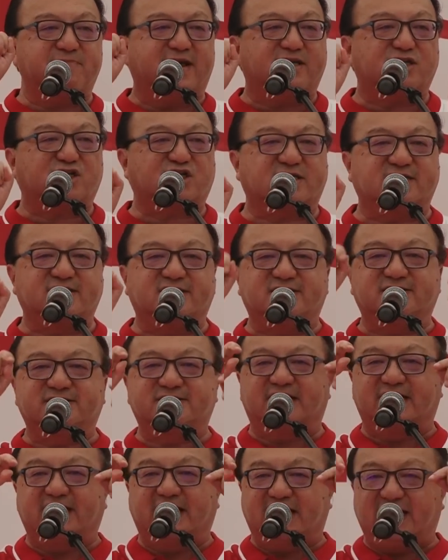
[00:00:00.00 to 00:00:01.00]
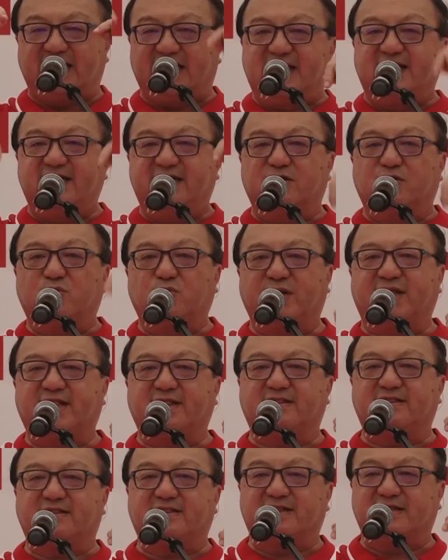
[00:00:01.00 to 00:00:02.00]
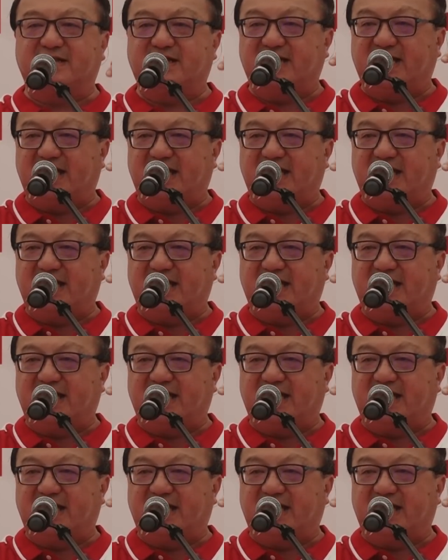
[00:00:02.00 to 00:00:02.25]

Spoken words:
mentioned in the will